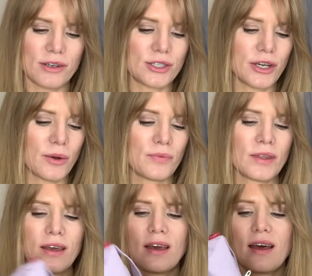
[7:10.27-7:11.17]
So
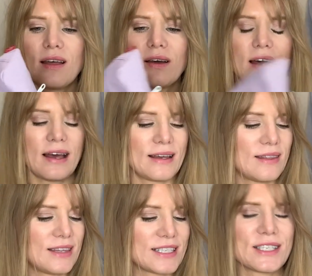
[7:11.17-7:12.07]

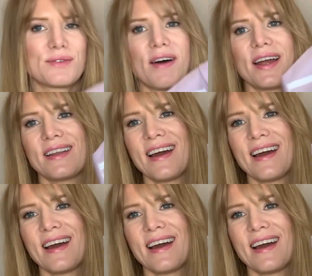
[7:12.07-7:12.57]
this is fun.